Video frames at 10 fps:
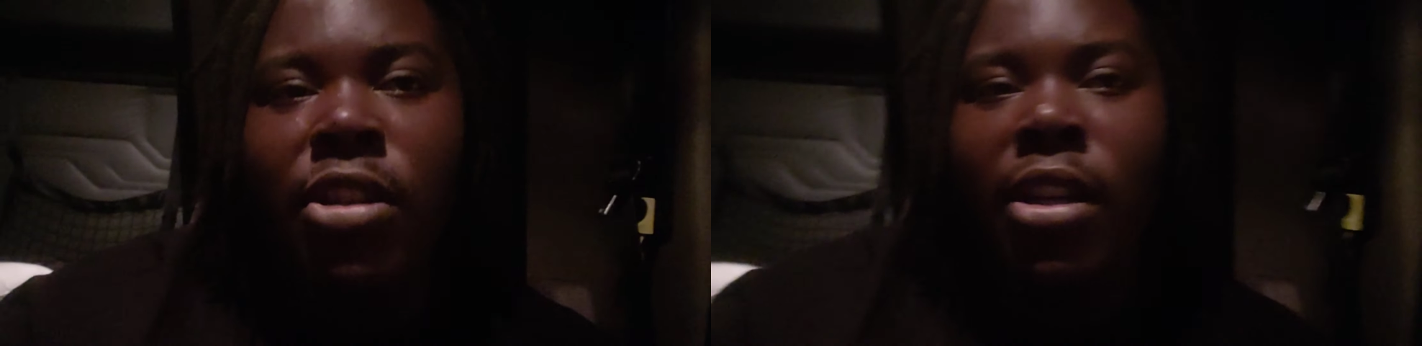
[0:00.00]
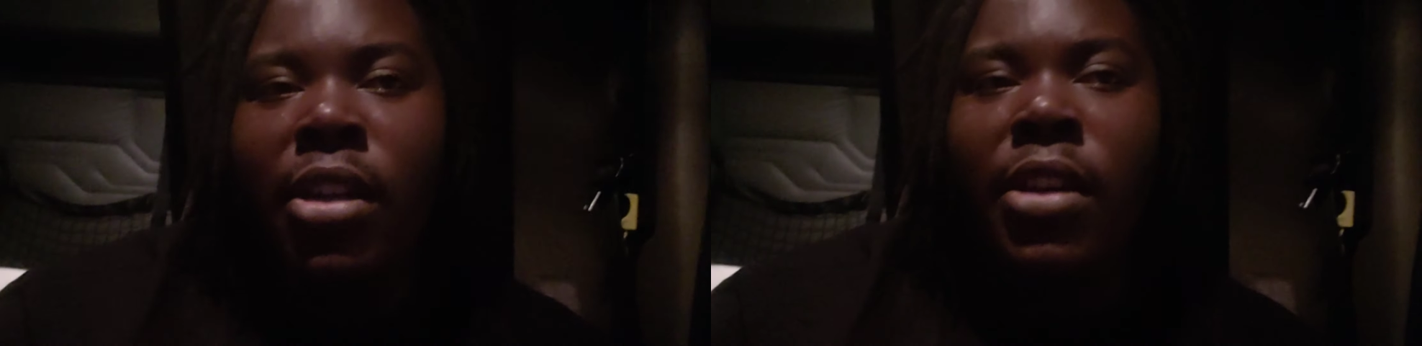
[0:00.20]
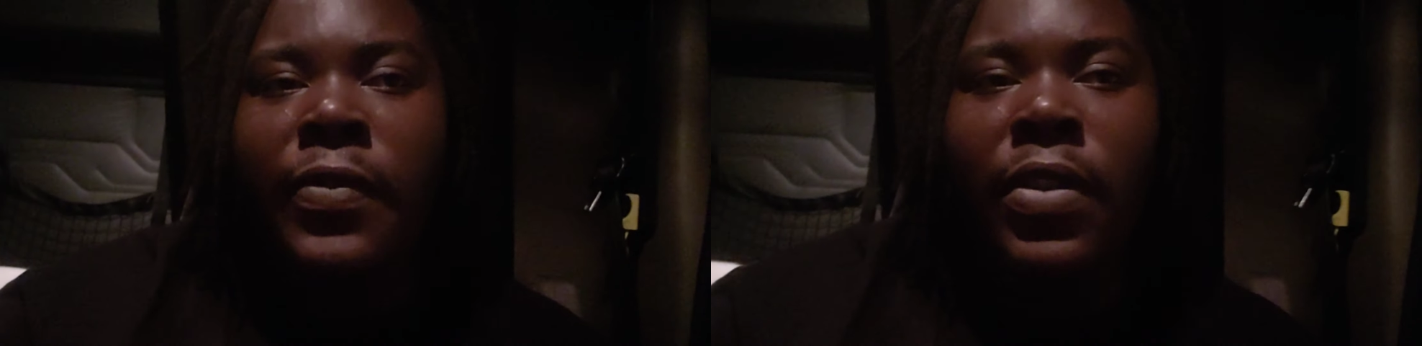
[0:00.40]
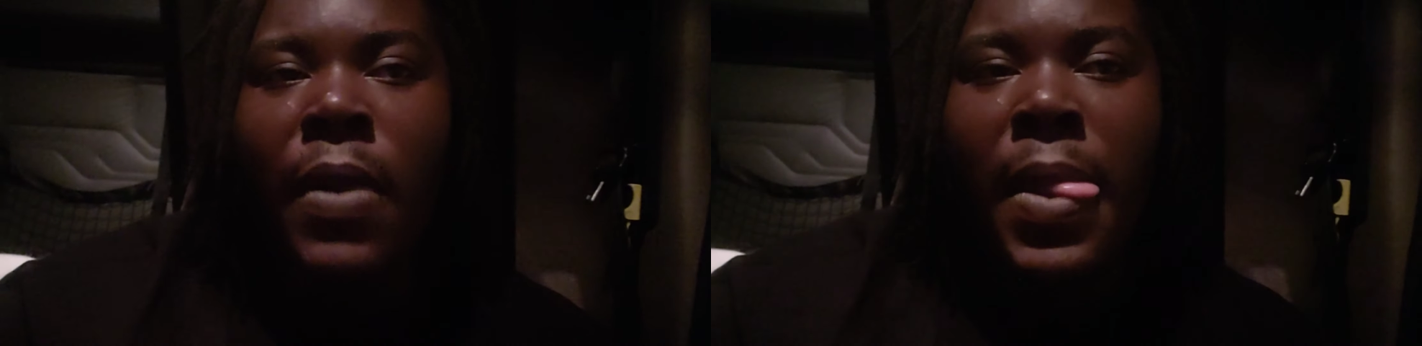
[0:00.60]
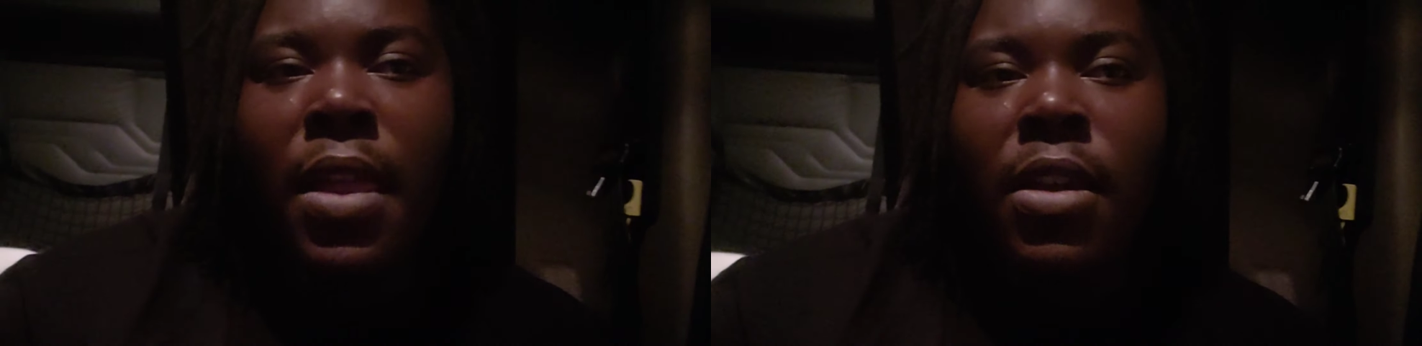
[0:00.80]
of
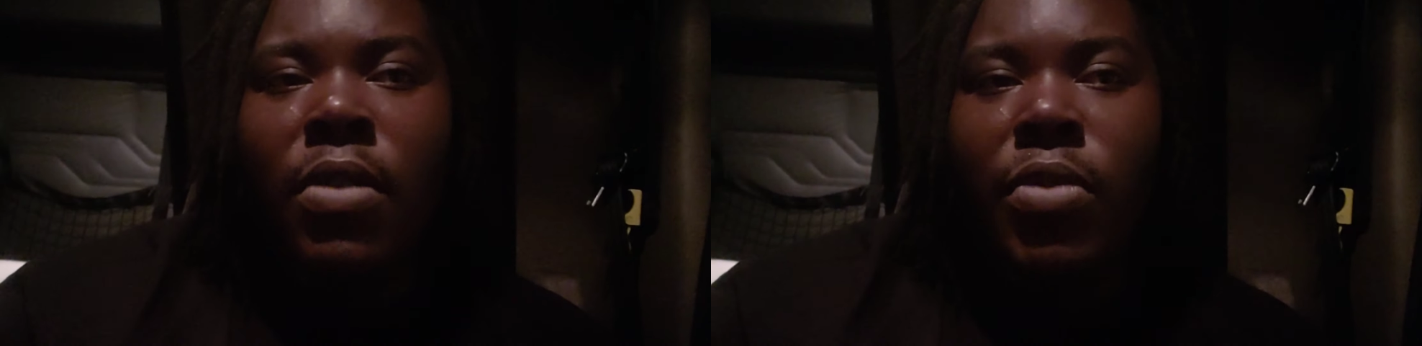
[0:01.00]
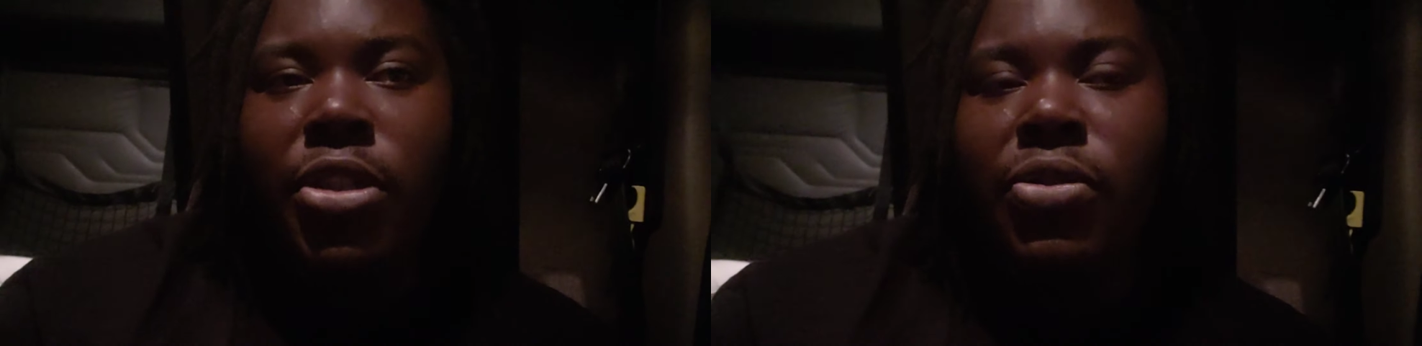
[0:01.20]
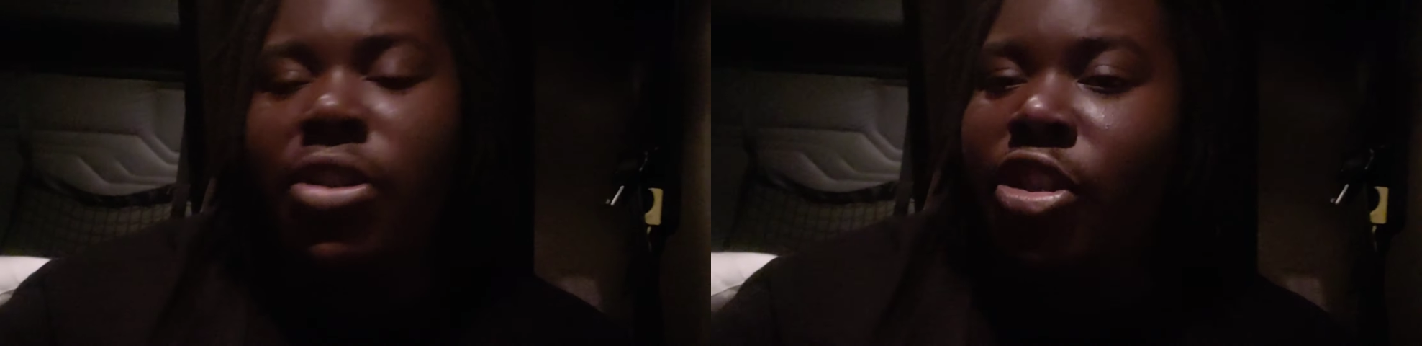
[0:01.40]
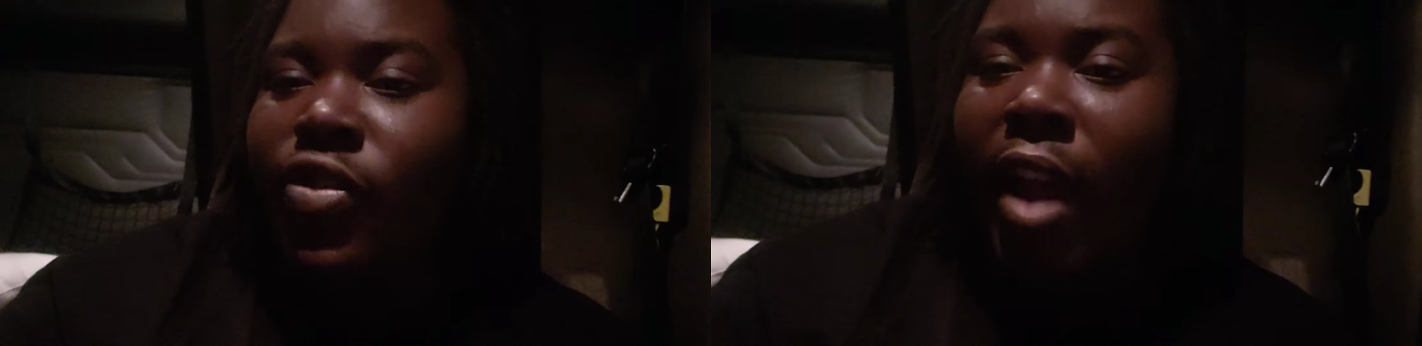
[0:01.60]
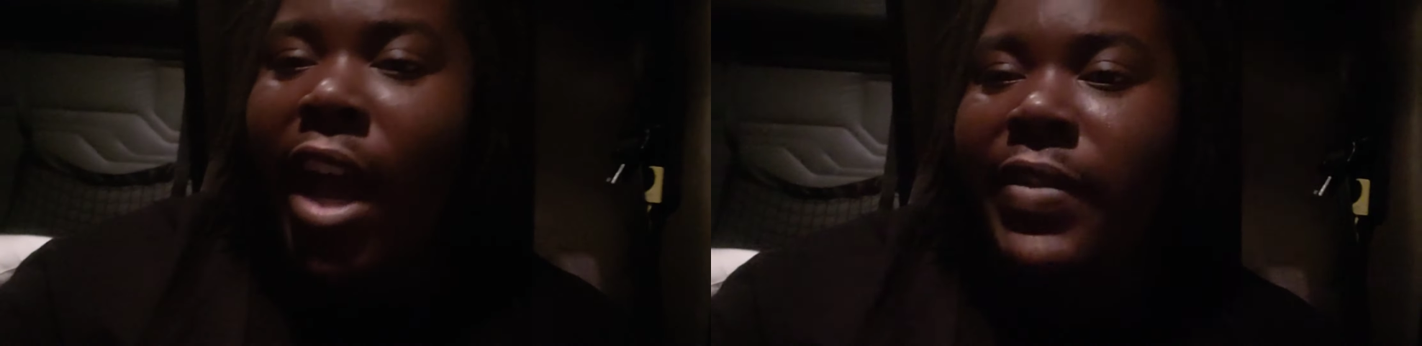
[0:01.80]
what you should
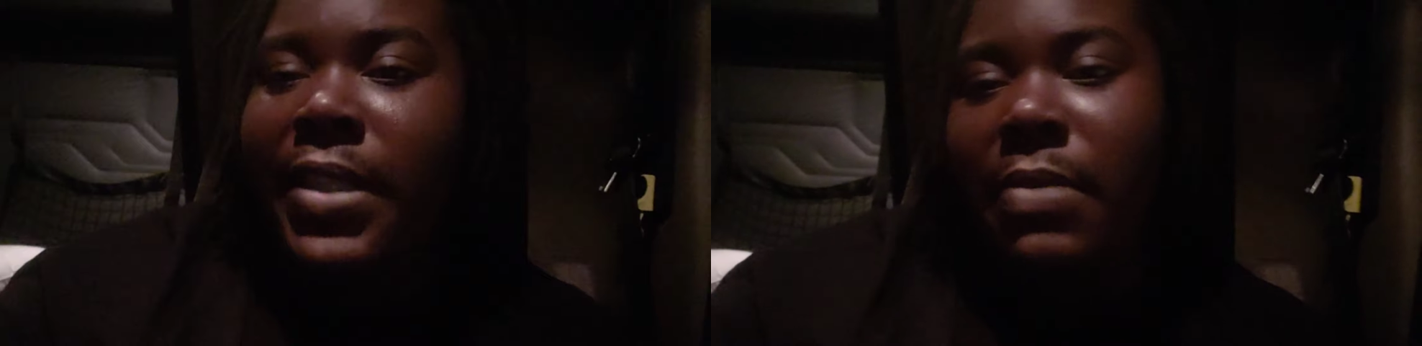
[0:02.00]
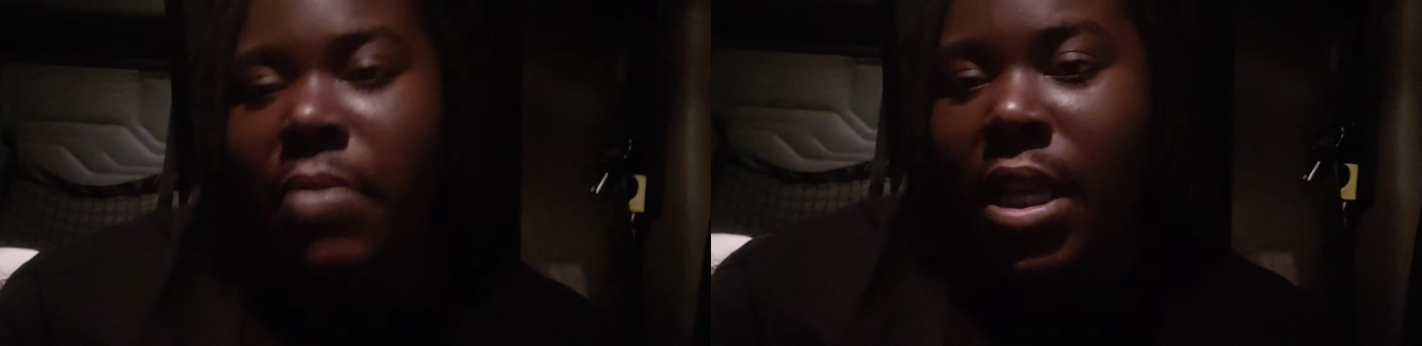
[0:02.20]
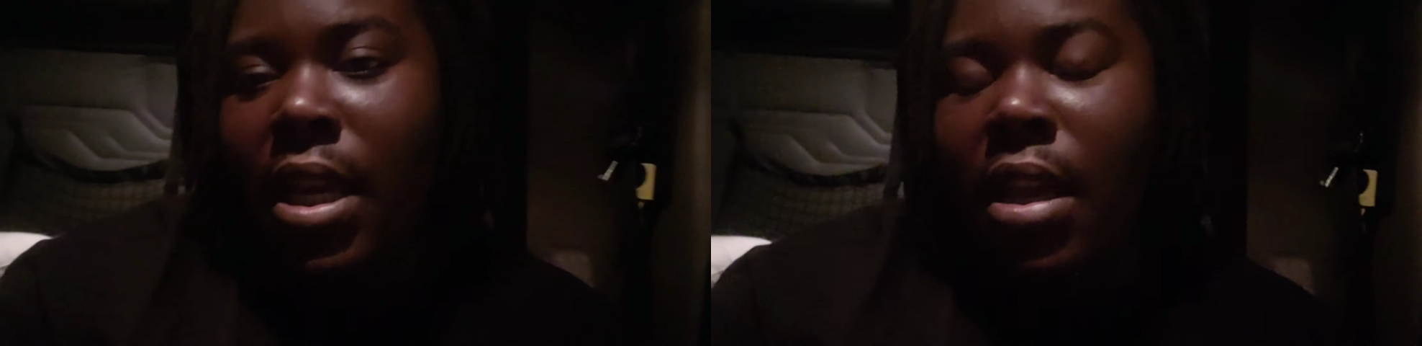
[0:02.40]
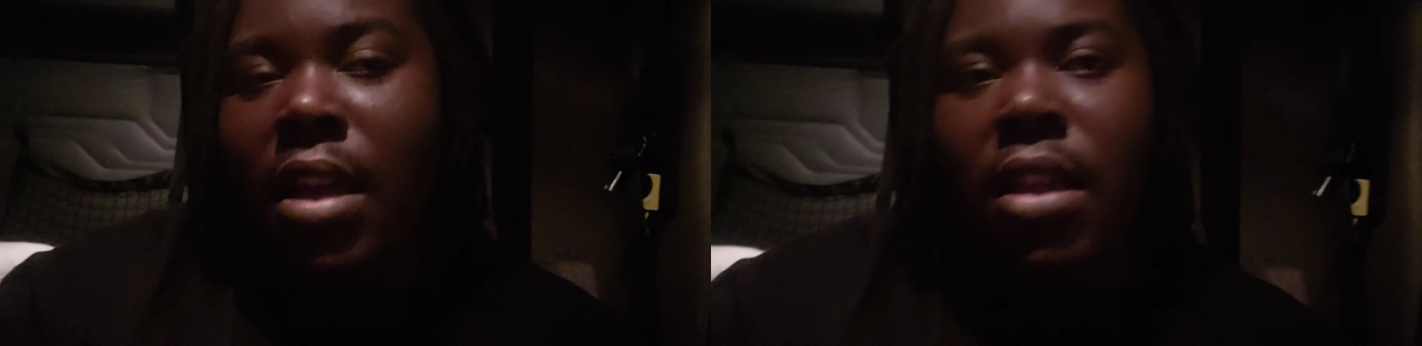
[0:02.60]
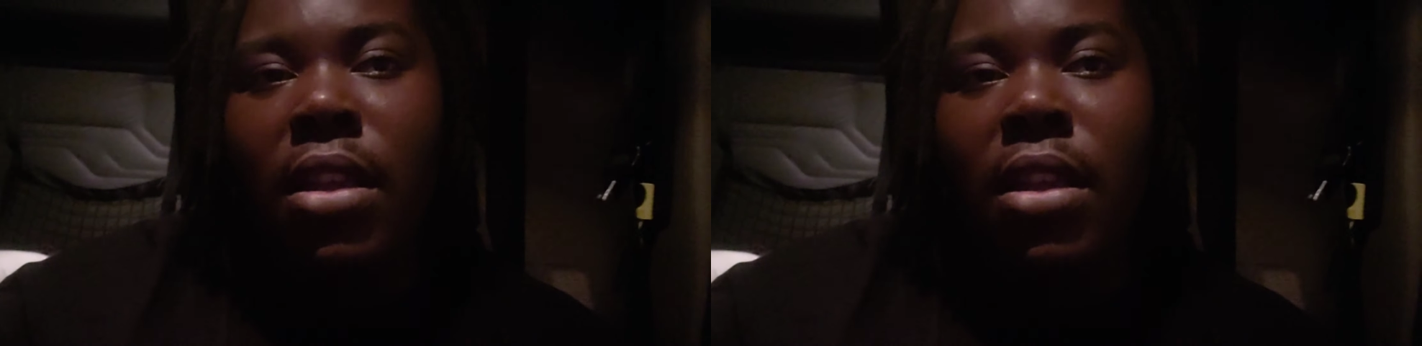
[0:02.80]
strive to be